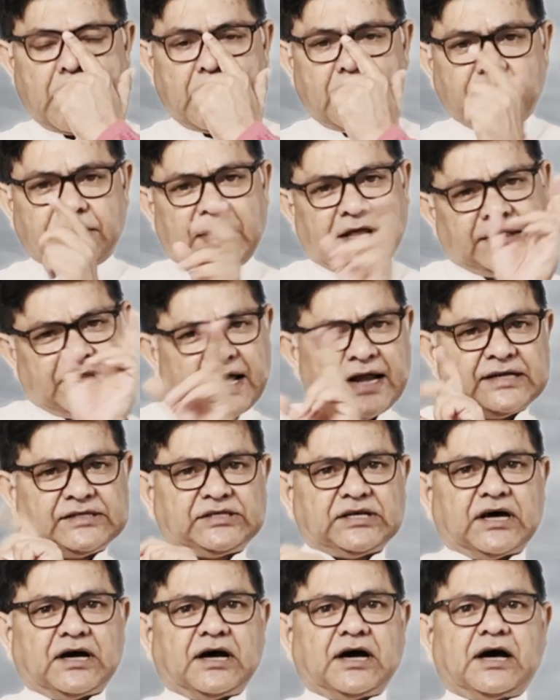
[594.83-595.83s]
Then there is
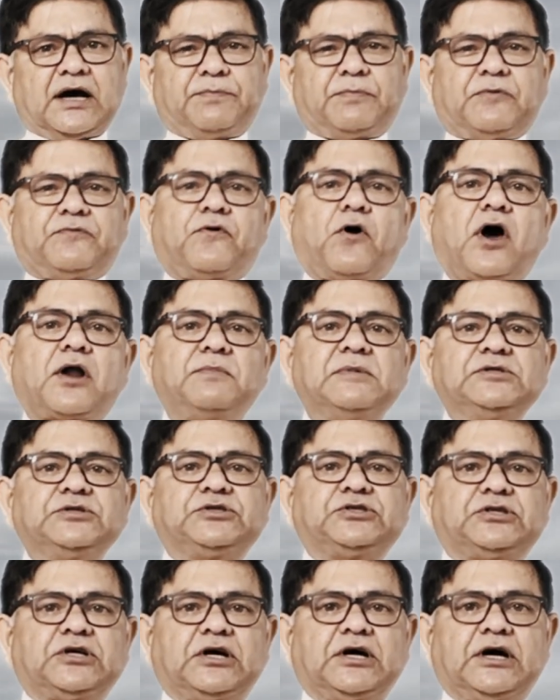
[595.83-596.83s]
a
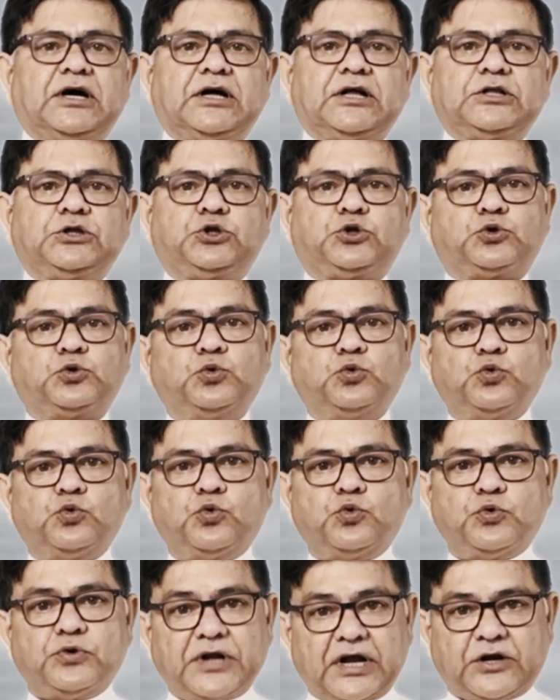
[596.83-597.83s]
performance
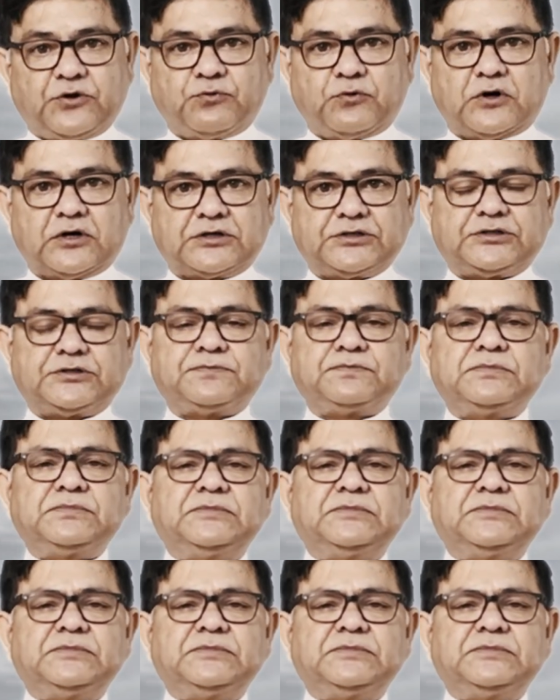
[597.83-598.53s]
through networks.